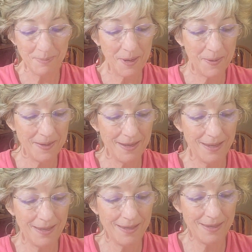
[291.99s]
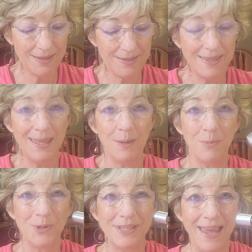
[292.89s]
pairing is the
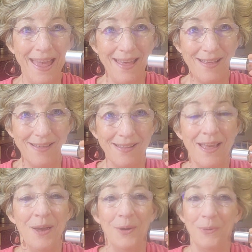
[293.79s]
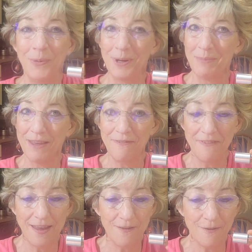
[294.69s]
Immortelle, one of my
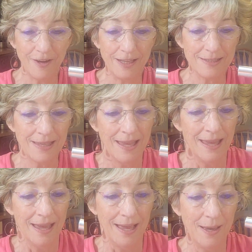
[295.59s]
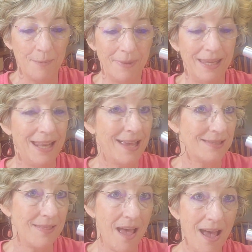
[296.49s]
favorites. It
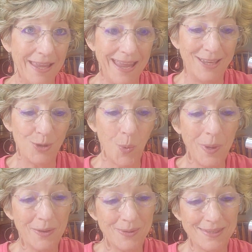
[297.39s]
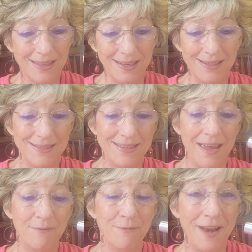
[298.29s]
has the high-end oils in it. It's
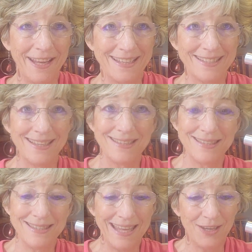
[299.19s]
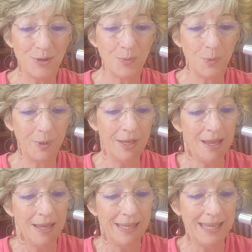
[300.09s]
got frankincense, sandalwood,
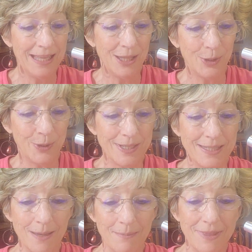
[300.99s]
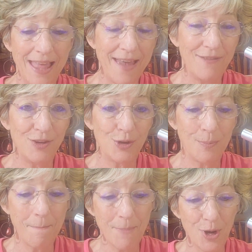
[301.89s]
helichrysum, lavender,
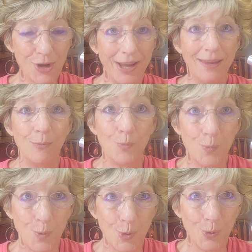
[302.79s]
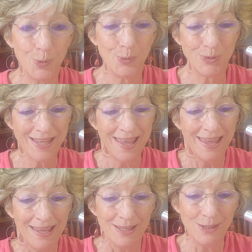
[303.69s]
myrrh, and rose.
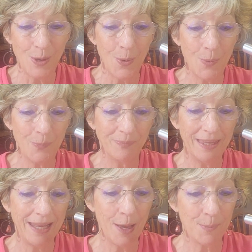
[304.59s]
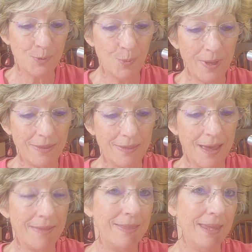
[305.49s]
So it helps with
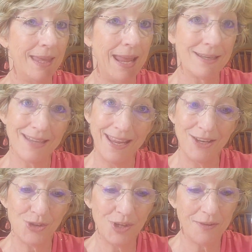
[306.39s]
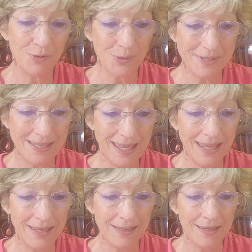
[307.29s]
the anti-aging of your
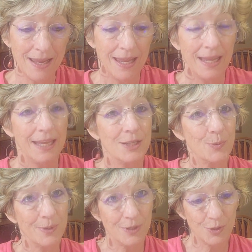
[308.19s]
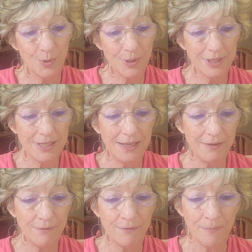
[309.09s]
skin. It's
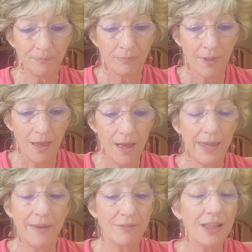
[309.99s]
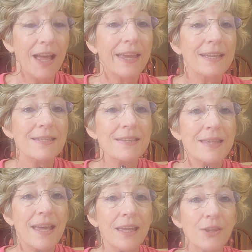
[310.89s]
restorative. I have clients
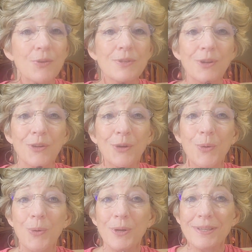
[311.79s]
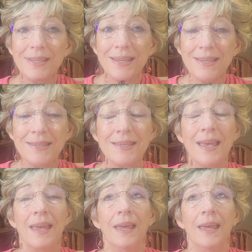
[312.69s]
that use it on their horses.